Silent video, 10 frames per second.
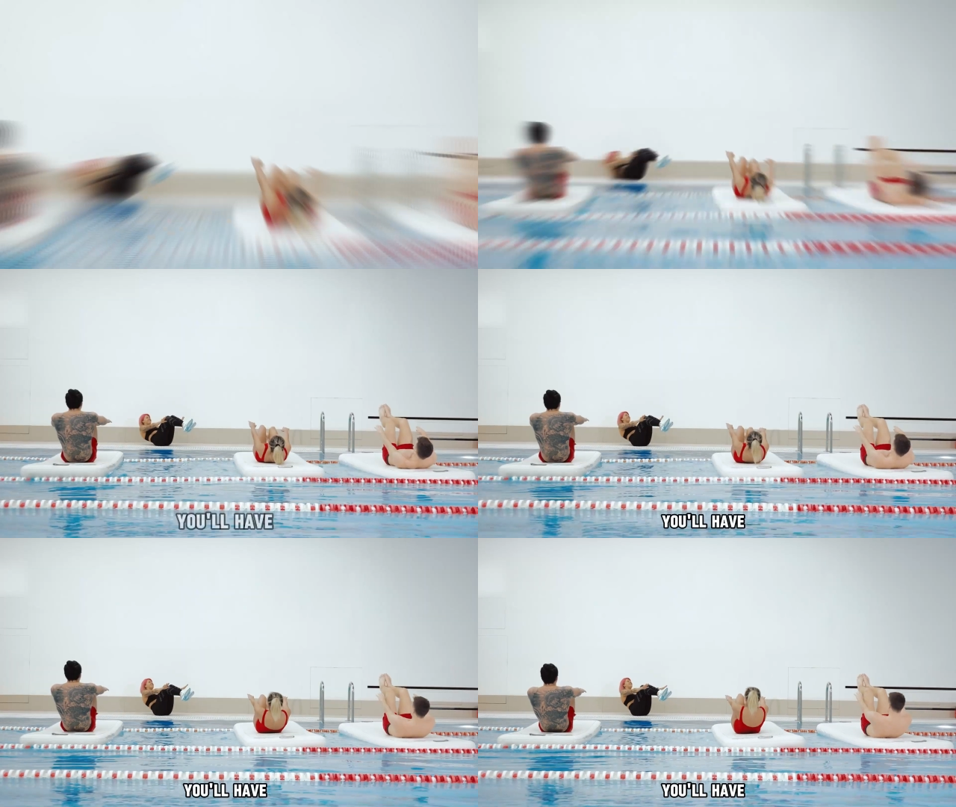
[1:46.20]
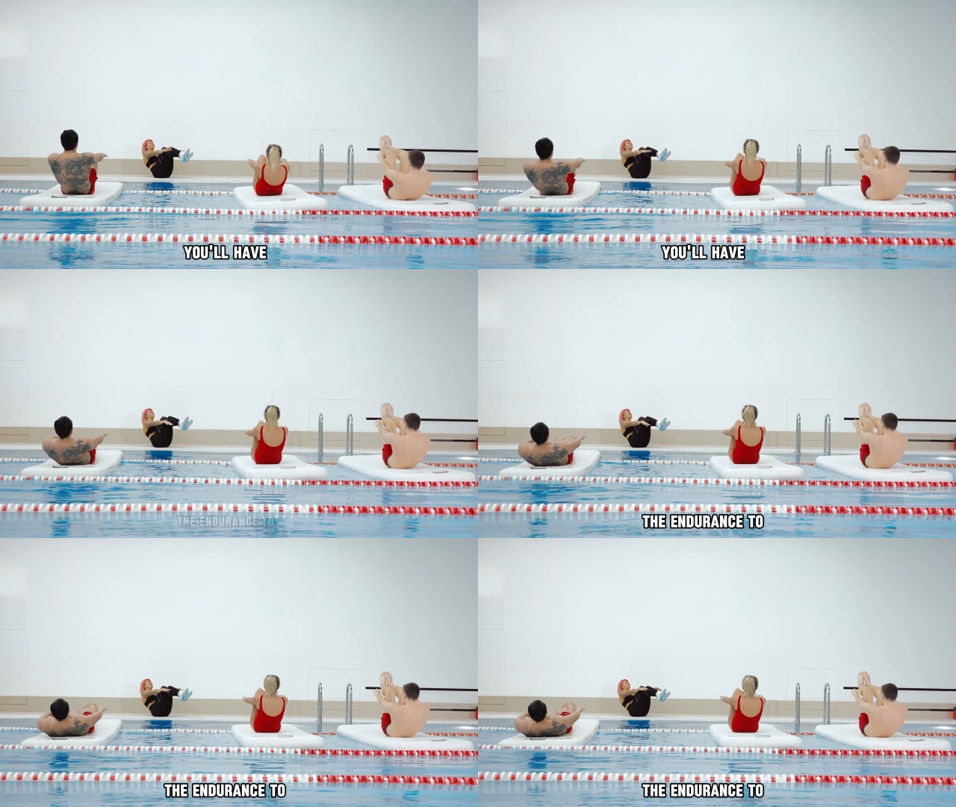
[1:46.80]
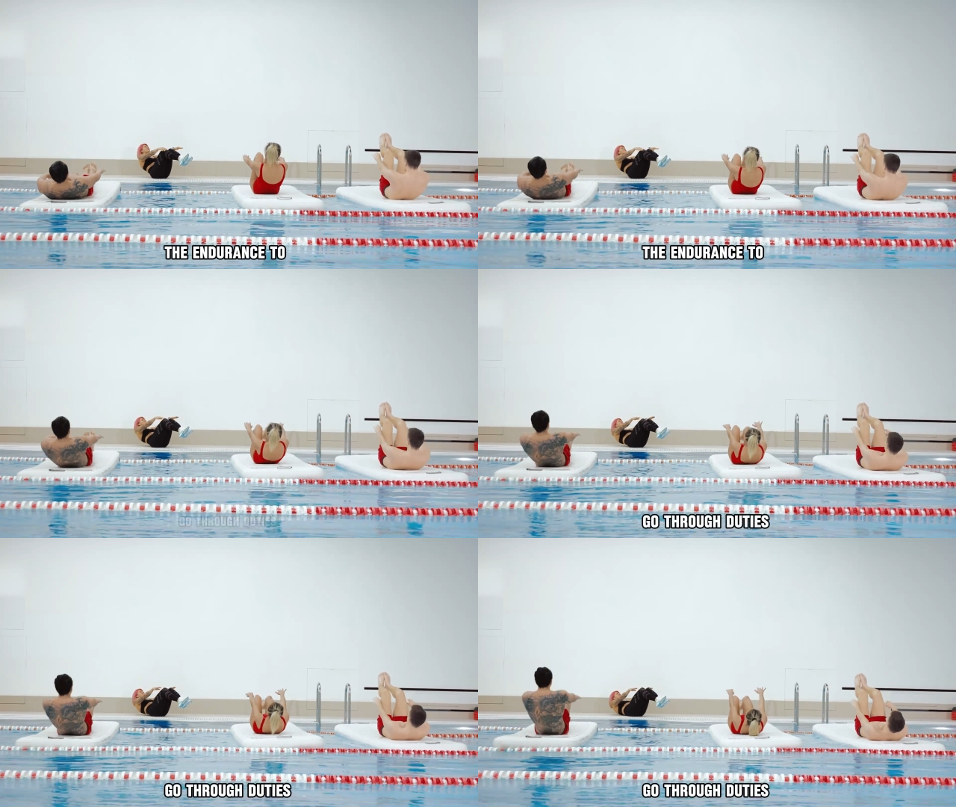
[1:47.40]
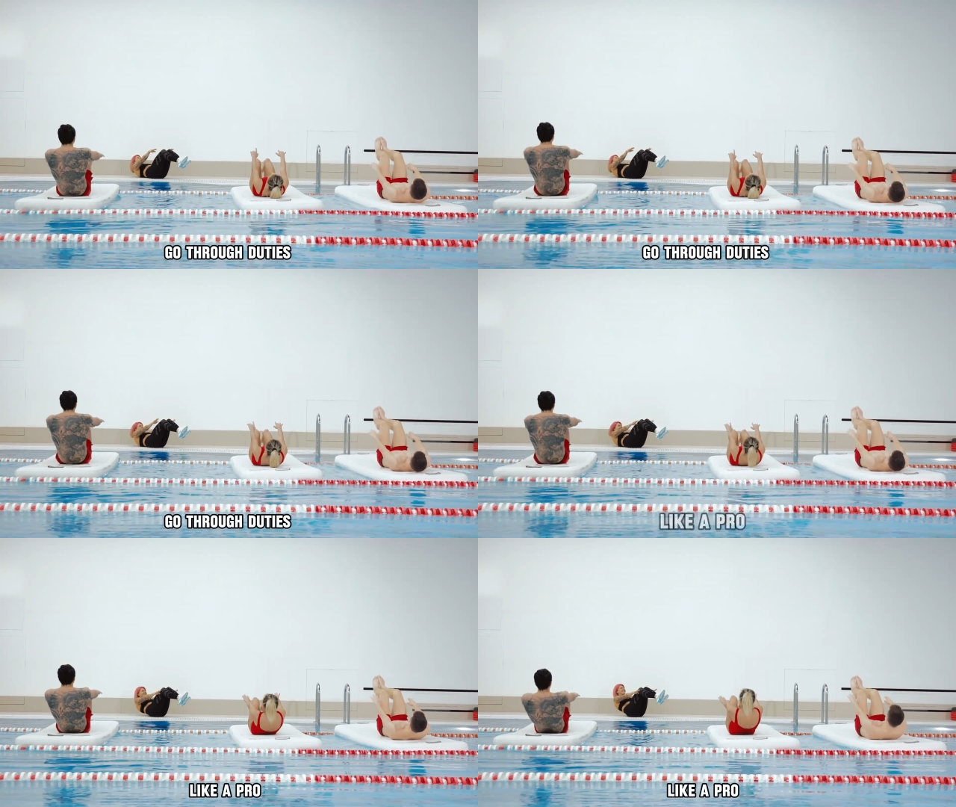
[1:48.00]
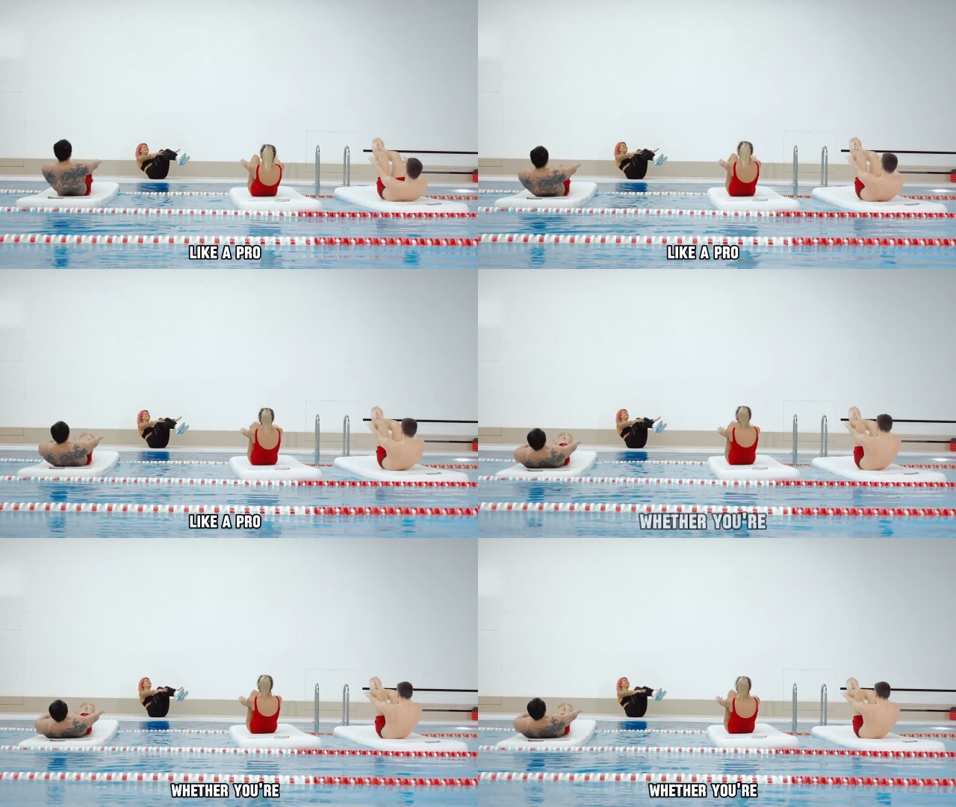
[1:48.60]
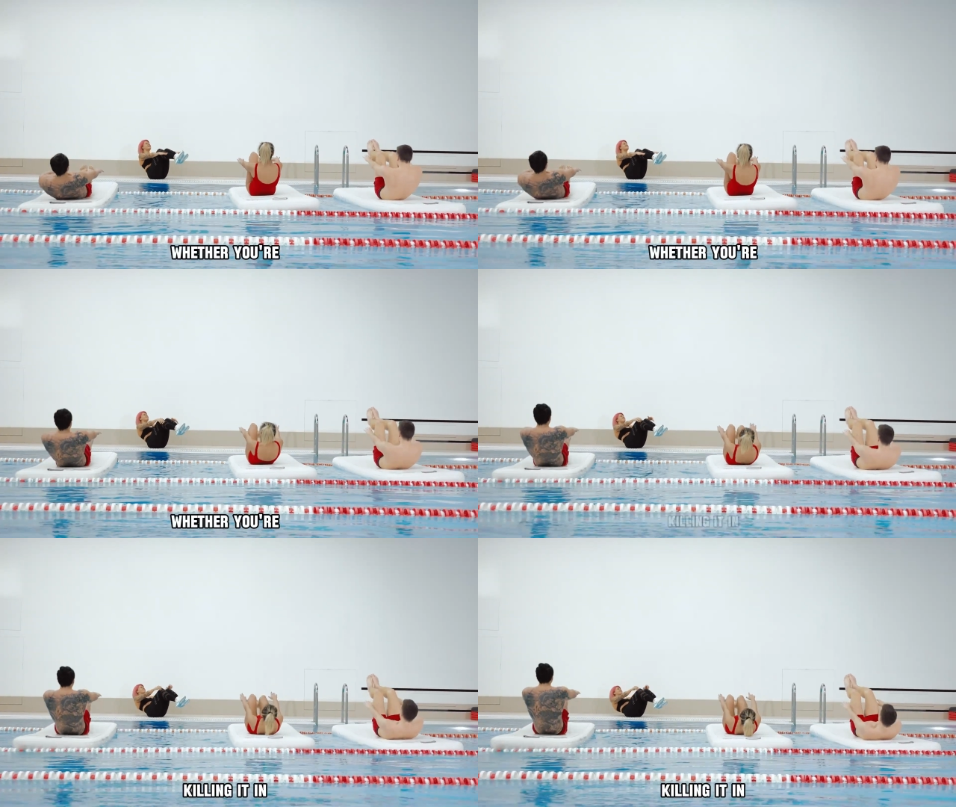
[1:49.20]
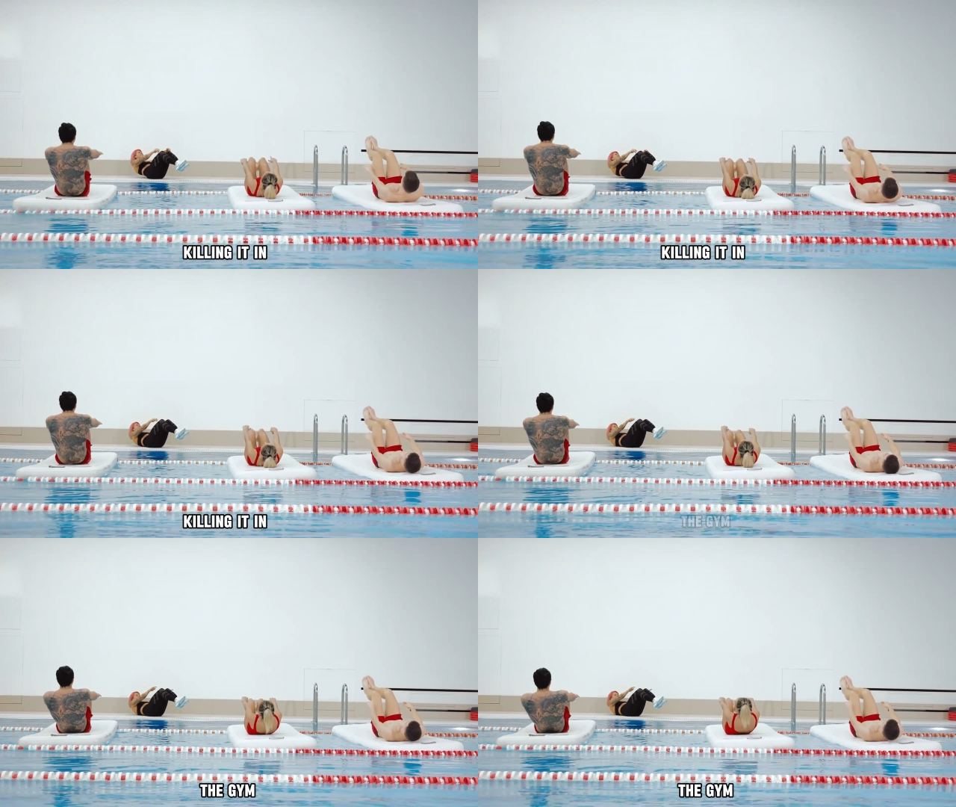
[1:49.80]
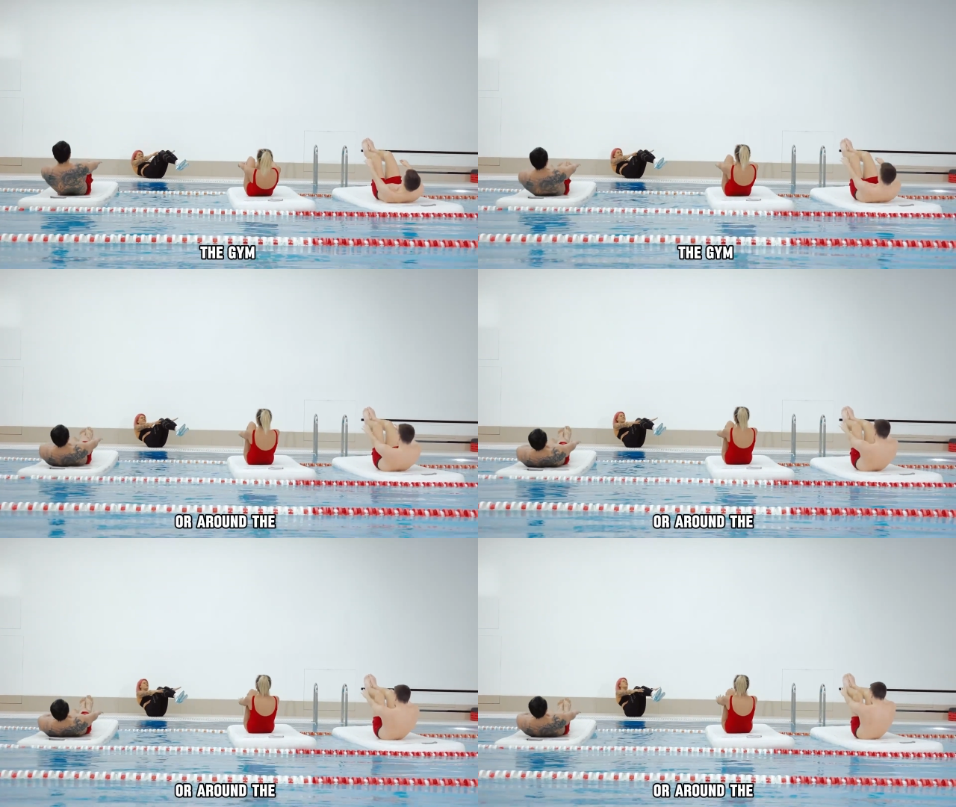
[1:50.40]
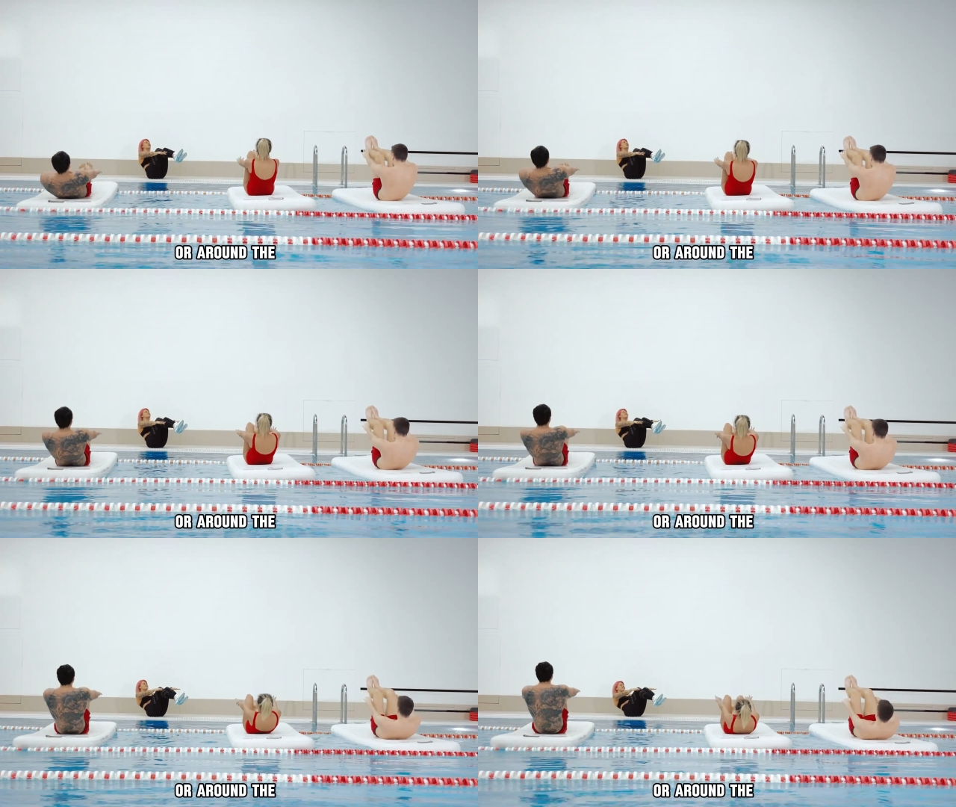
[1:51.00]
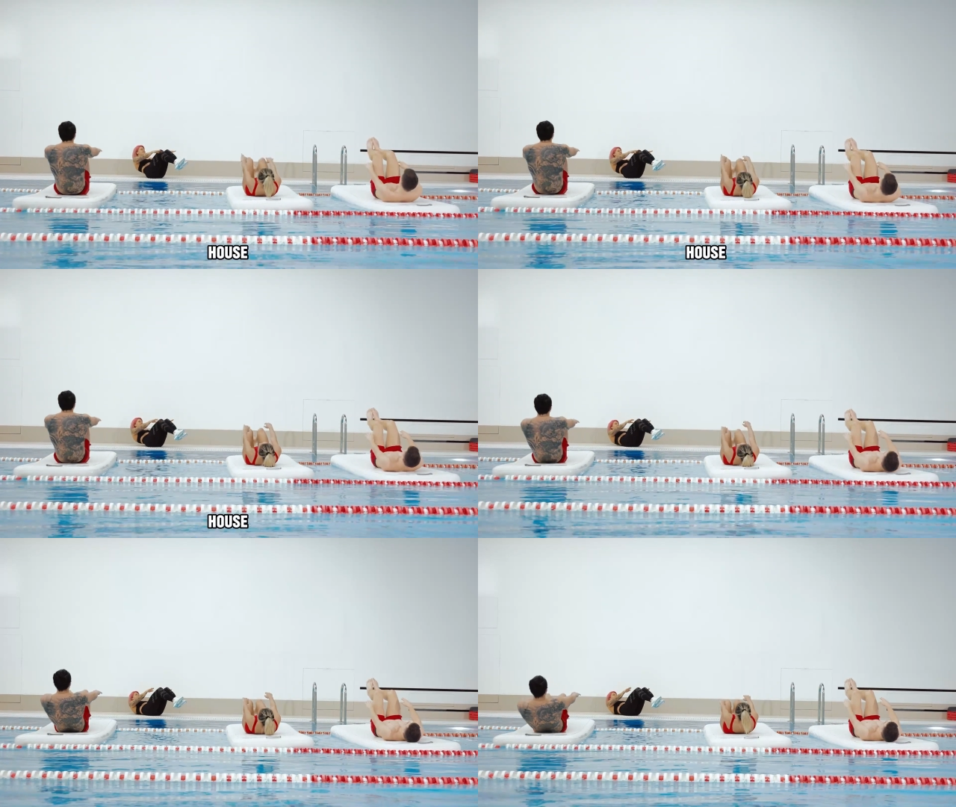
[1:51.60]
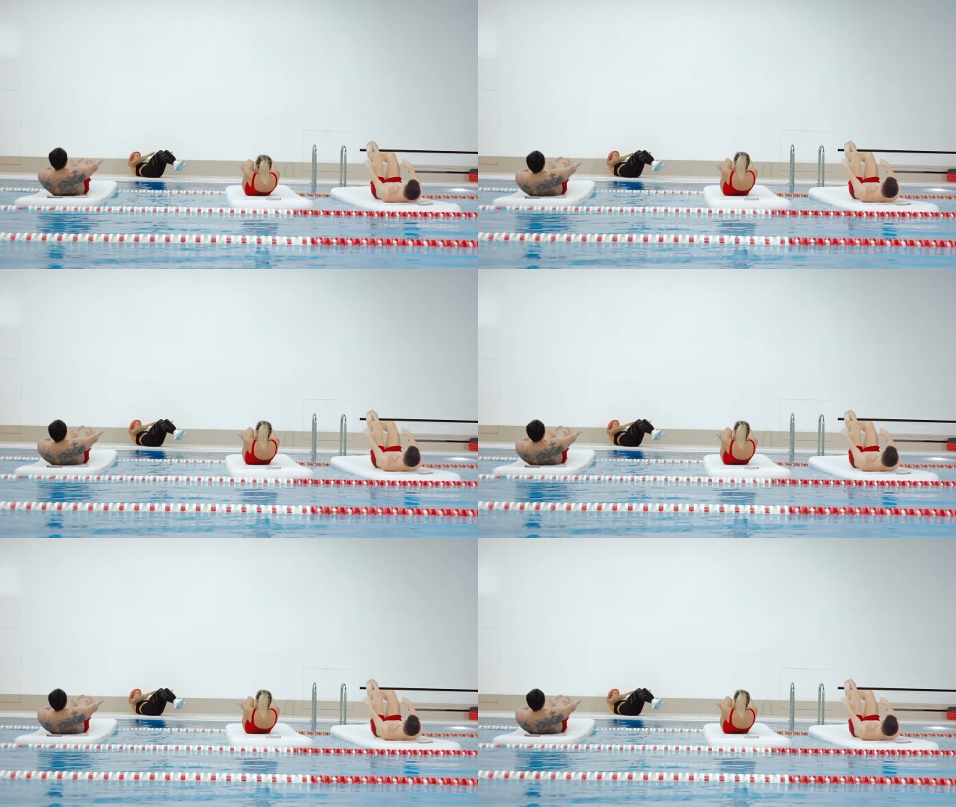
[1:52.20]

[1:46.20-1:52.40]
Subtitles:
Nobody's mouth can be seen.